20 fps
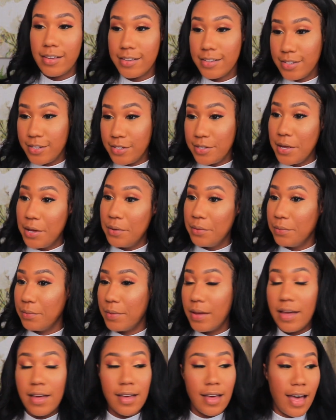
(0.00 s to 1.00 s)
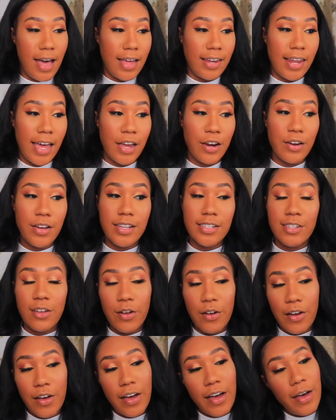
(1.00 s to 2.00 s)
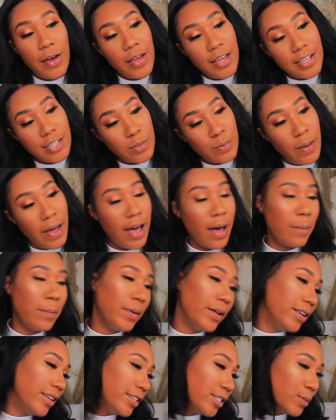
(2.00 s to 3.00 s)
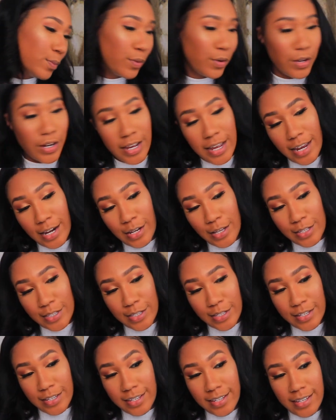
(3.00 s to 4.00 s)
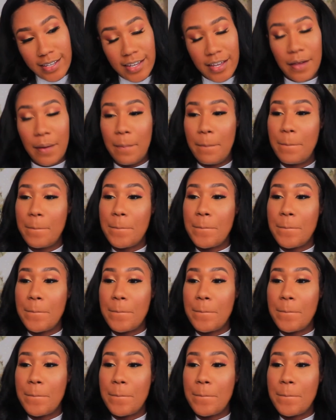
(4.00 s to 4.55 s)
So highlighter, it's on, it's popping, it's pretty, it looks good.